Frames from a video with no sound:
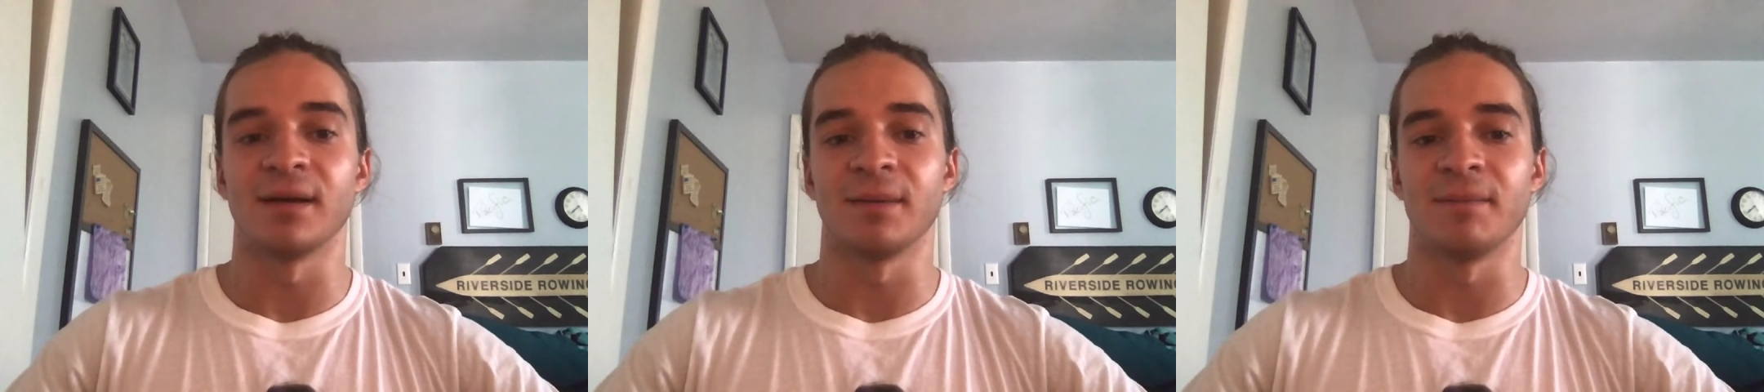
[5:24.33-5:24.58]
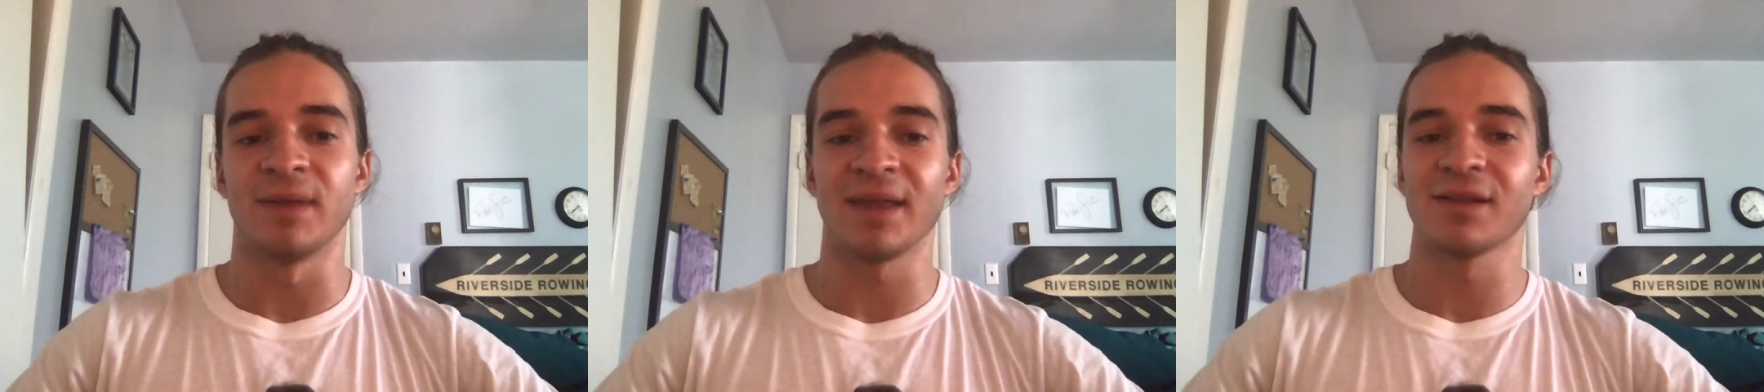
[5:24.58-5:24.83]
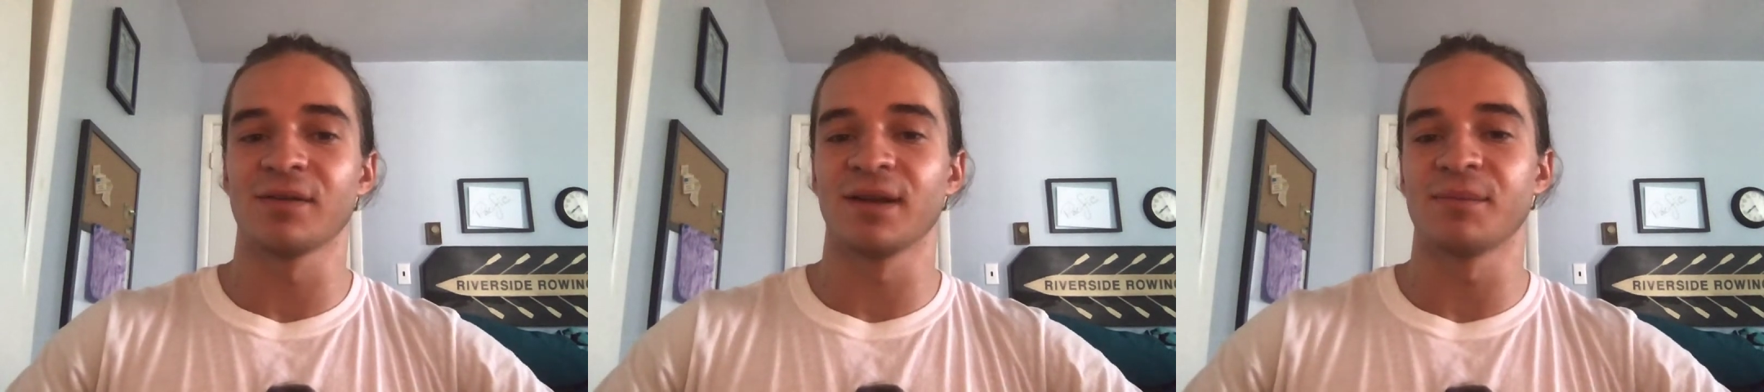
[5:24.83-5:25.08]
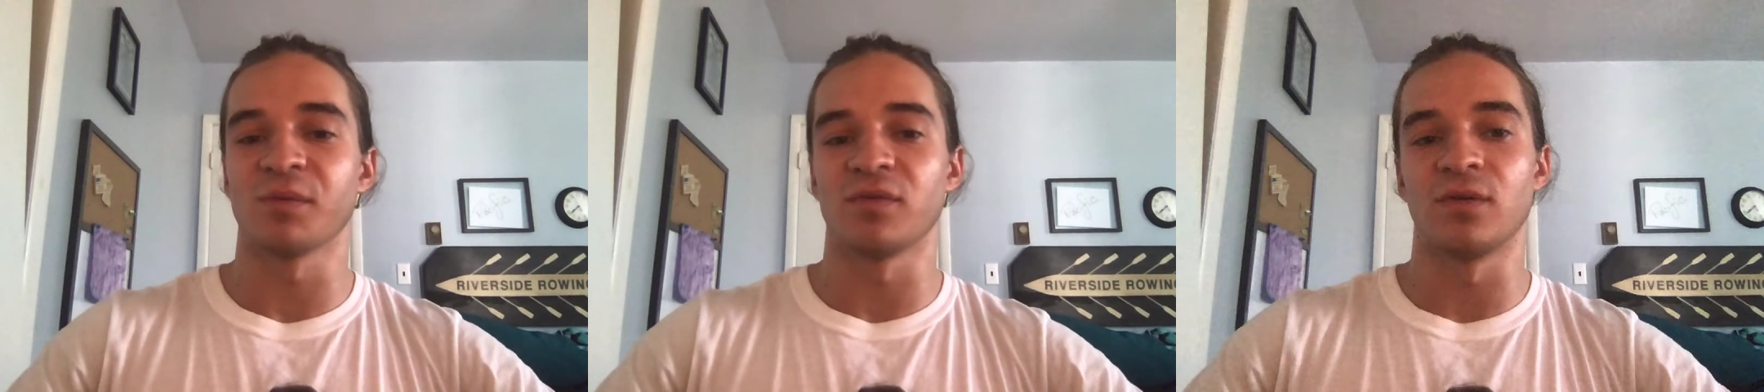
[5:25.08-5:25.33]
Uh, not the
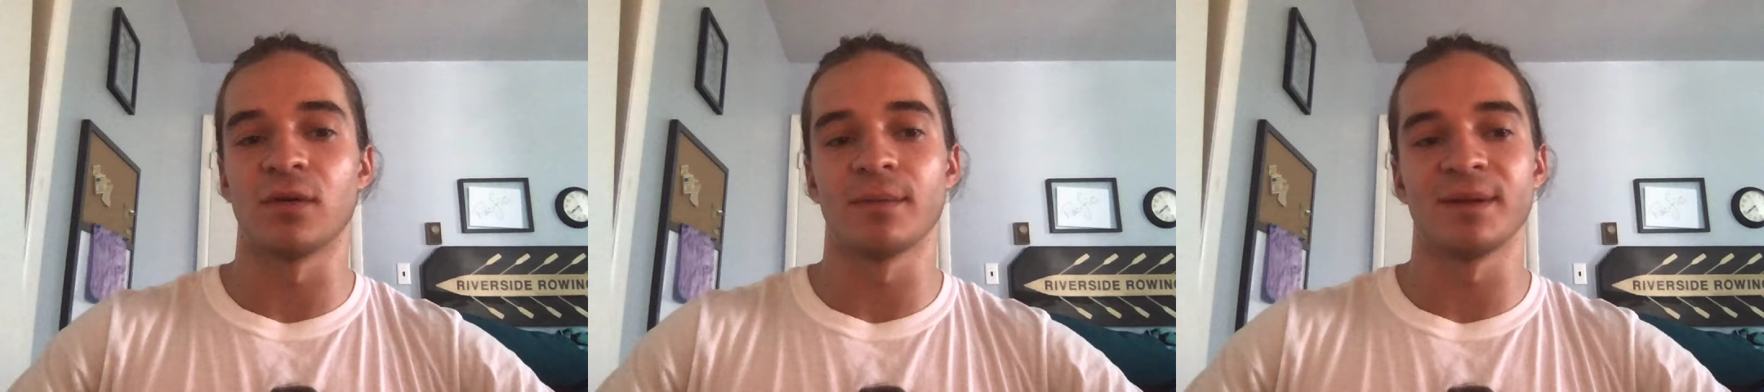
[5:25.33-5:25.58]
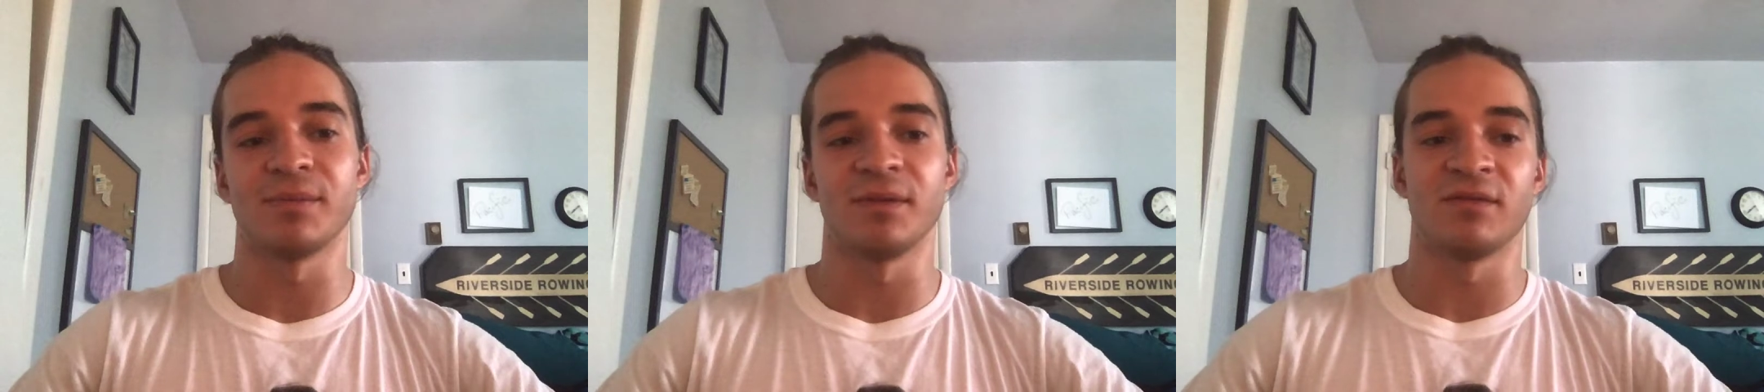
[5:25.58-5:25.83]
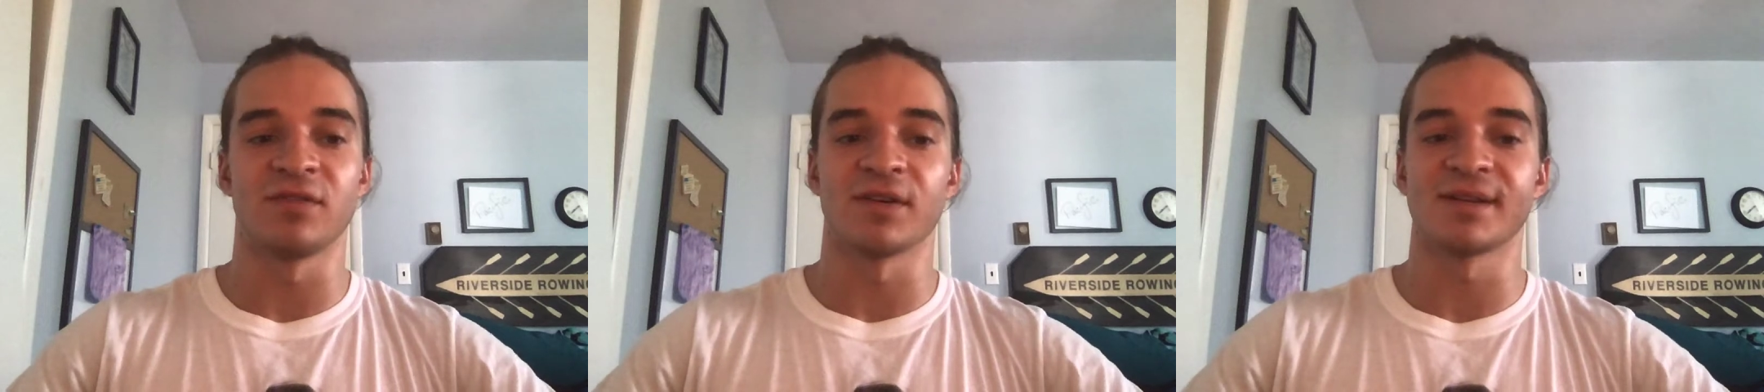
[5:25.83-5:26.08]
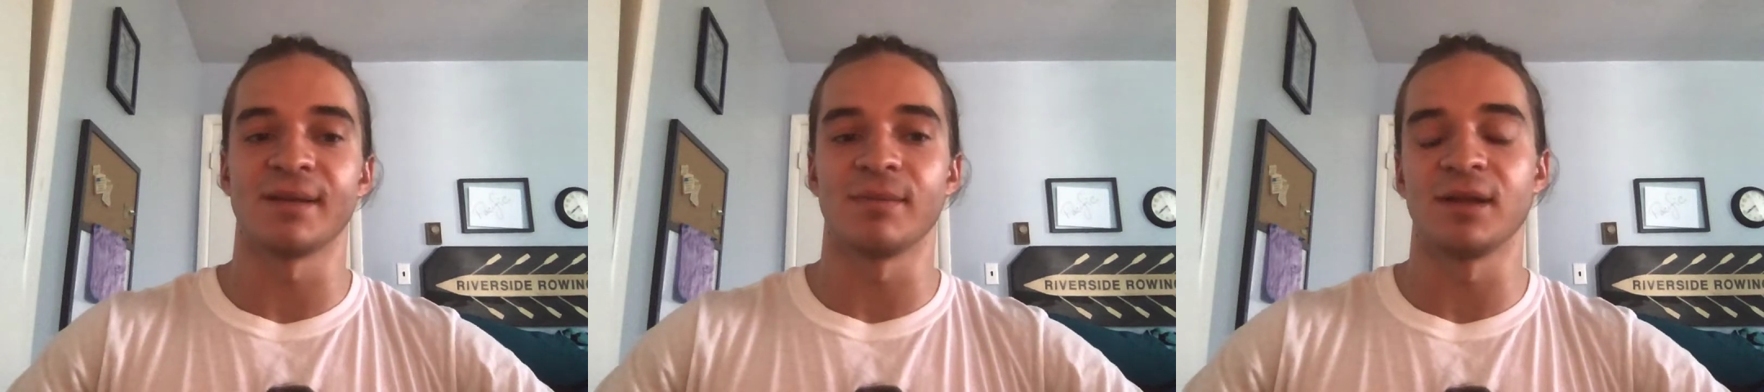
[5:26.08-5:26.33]
greatest performance, but
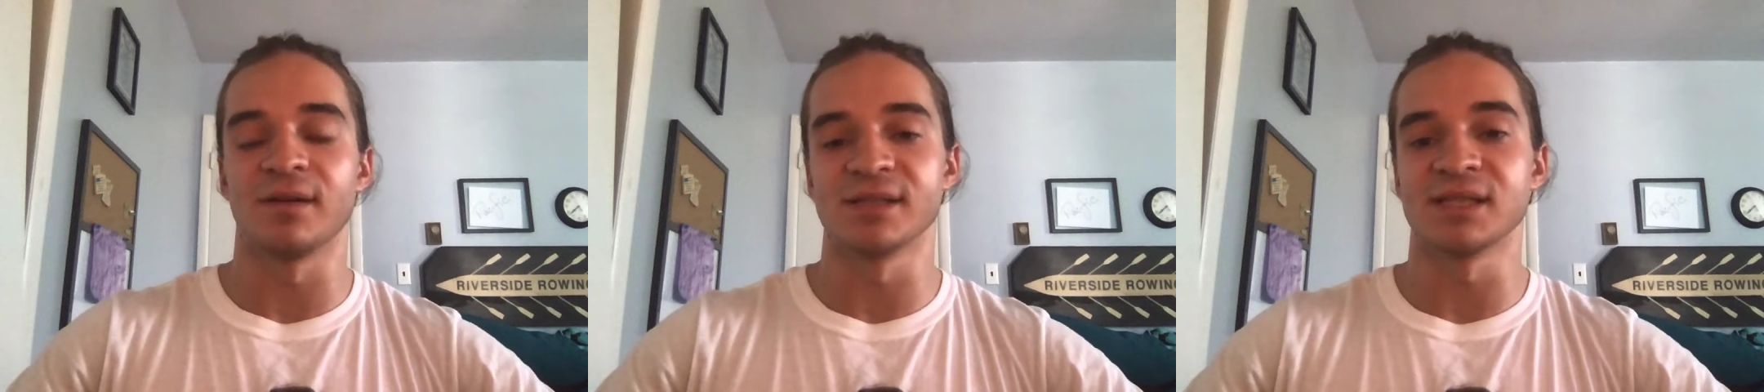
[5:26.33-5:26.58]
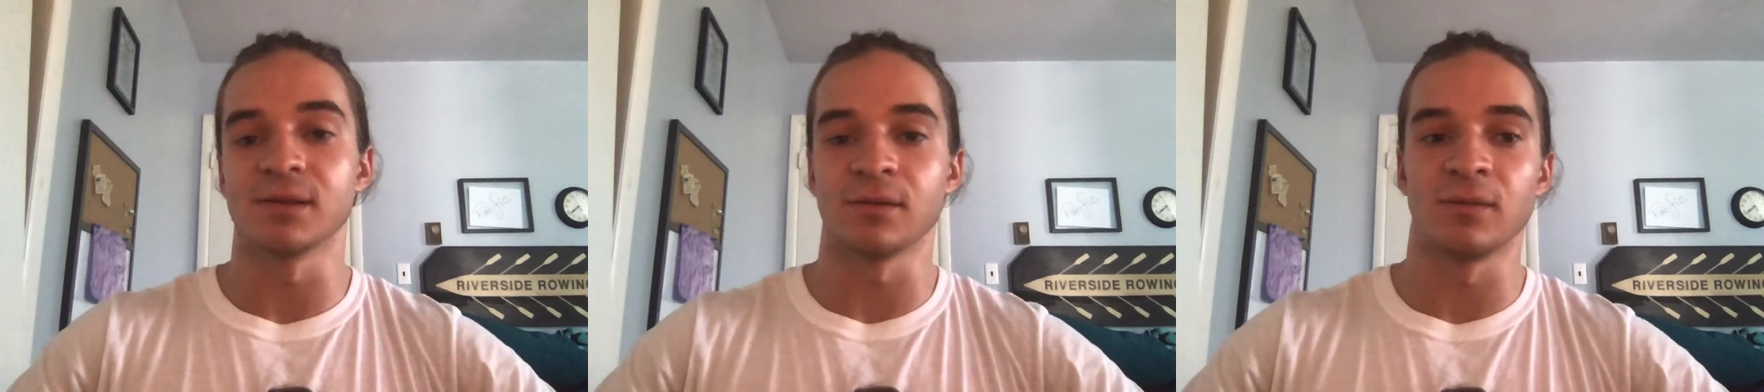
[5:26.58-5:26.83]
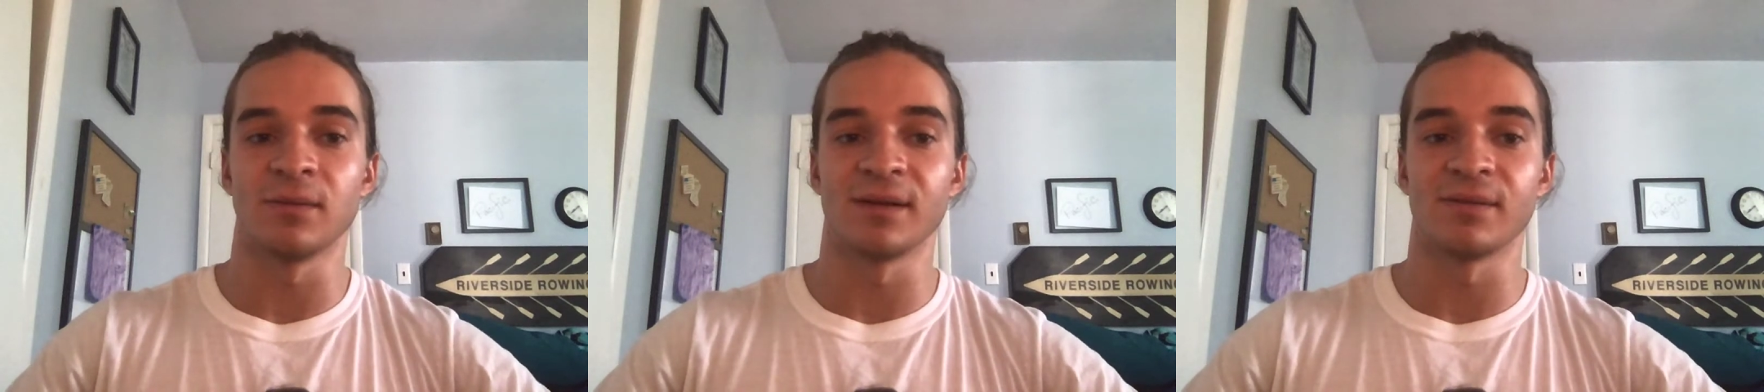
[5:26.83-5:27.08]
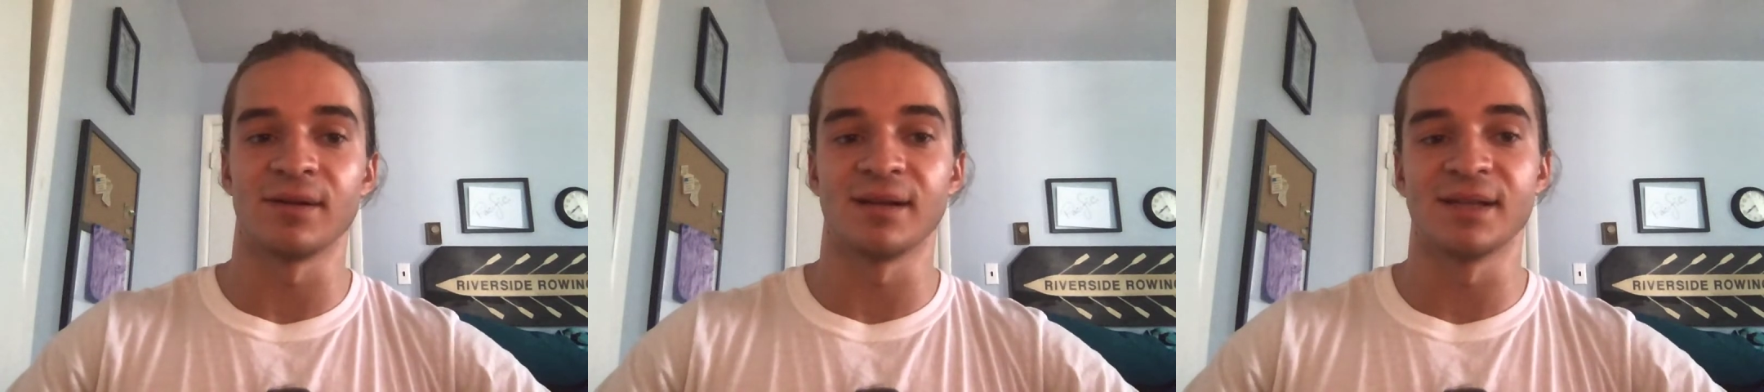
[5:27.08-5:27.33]
first game of the year, so
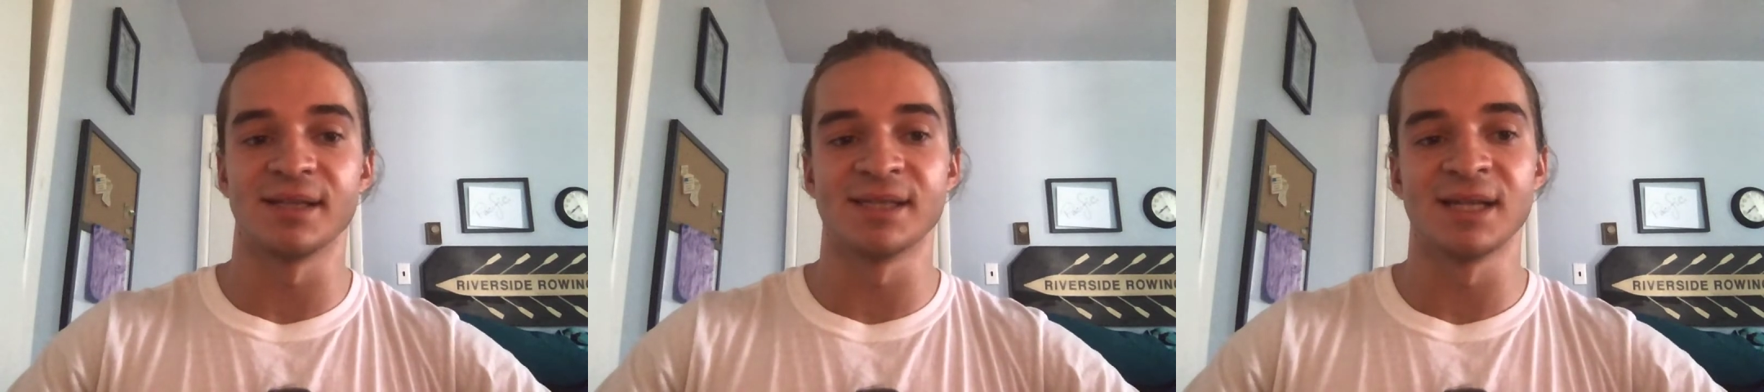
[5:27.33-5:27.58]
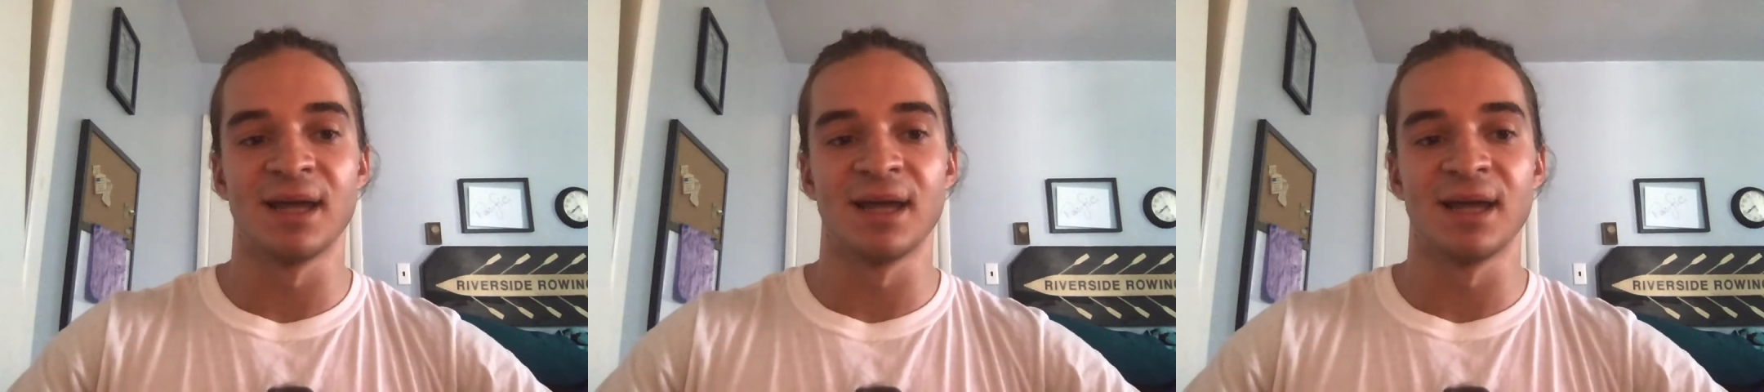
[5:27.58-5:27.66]
is what it is.